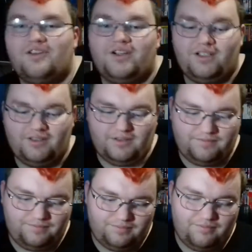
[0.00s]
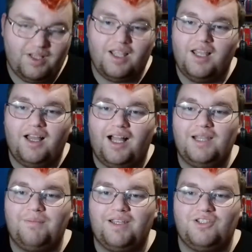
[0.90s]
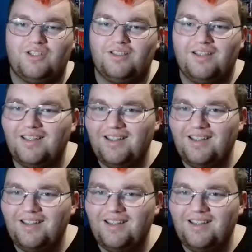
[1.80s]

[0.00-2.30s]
Sorry, I didn't mention.